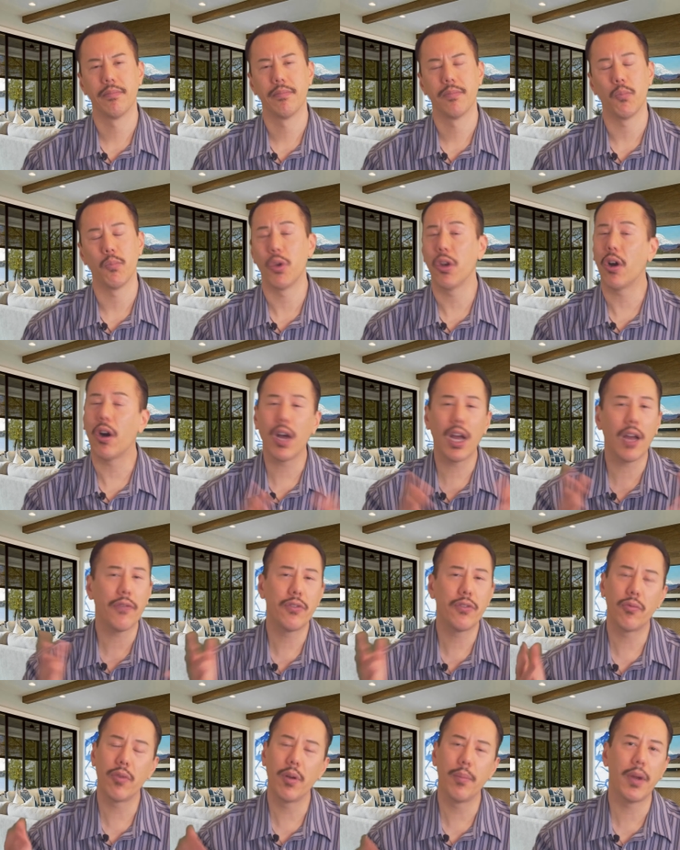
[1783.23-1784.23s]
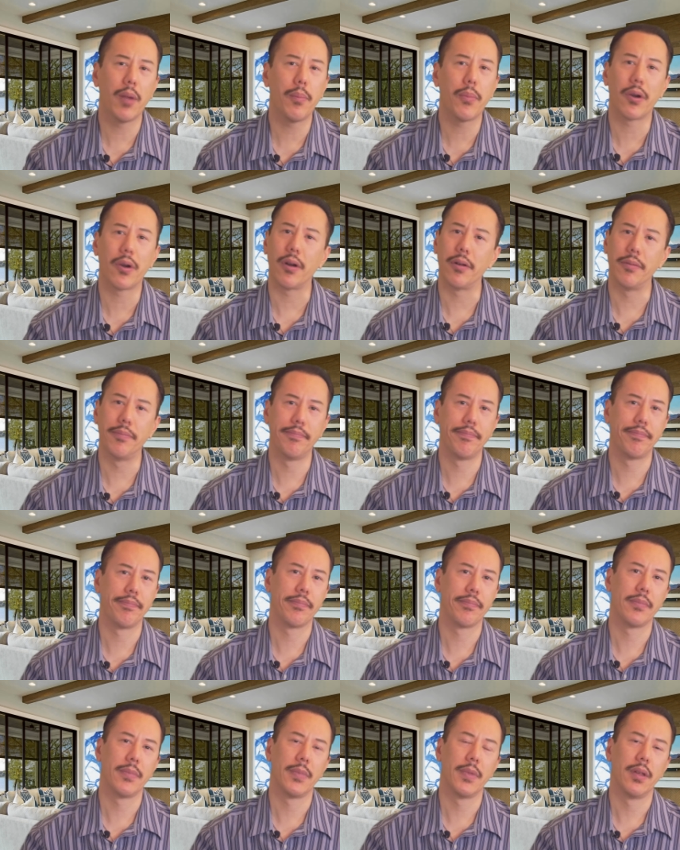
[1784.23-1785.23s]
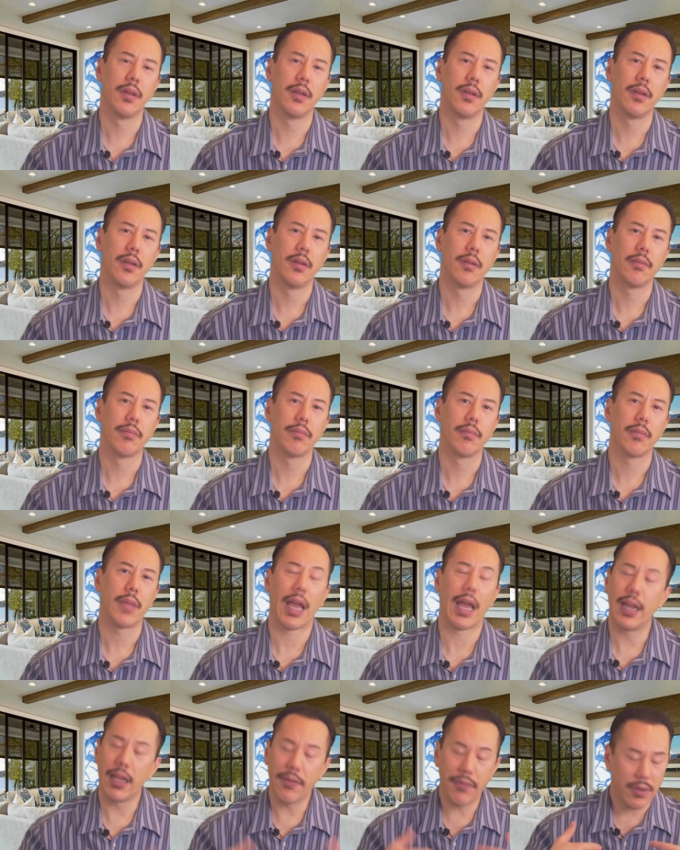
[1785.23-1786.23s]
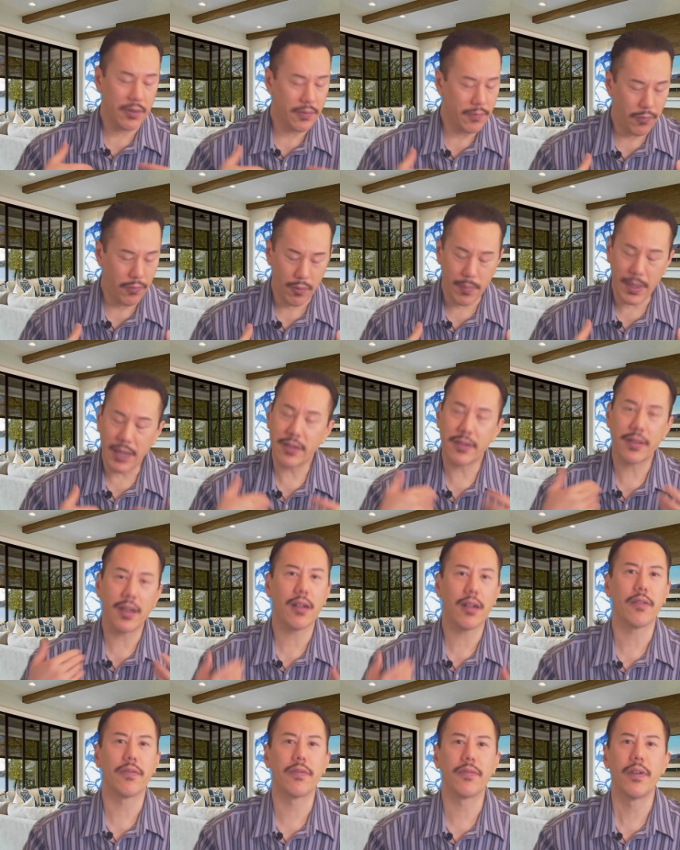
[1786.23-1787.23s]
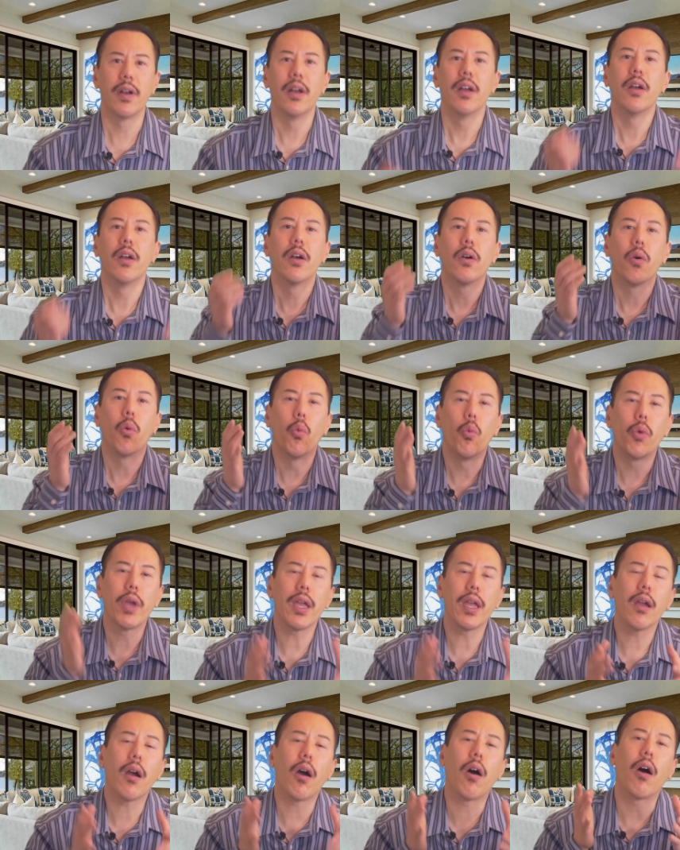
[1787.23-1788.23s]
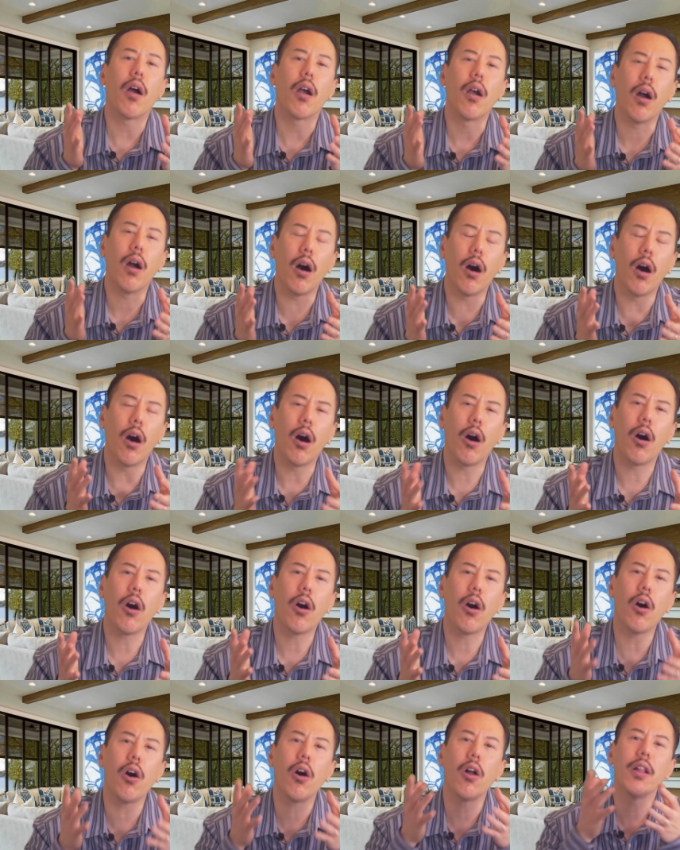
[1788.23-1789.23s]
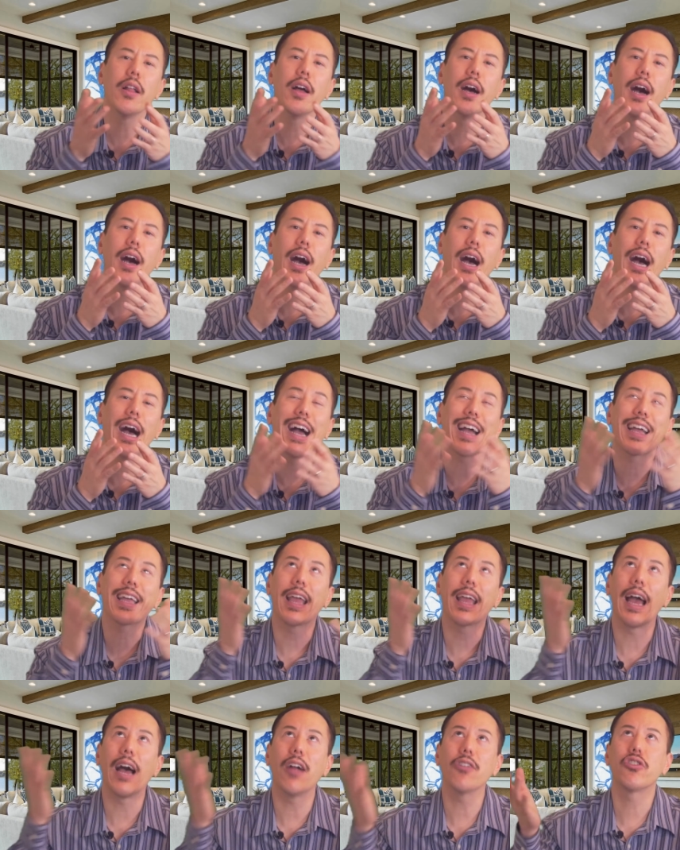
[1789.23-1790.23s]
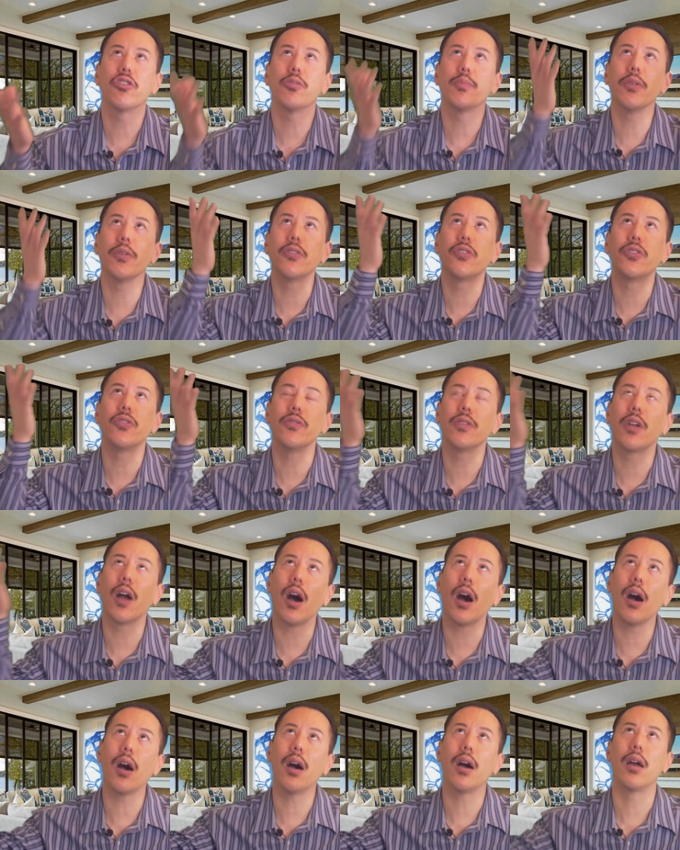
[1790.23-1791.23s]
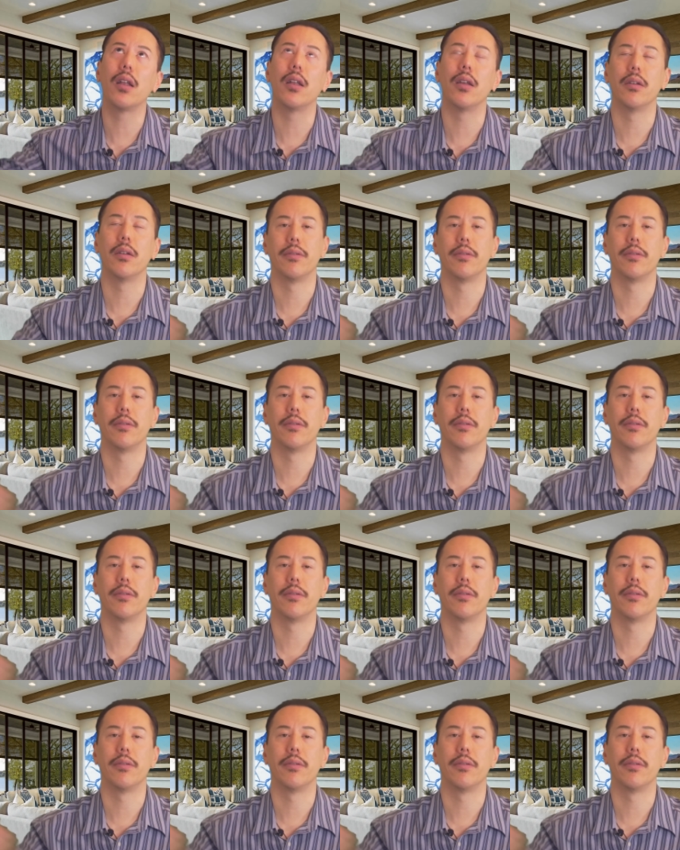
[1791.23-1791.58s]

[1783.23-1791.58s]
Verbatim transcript: We all have to remember, and even for myself, we are all accountable to God.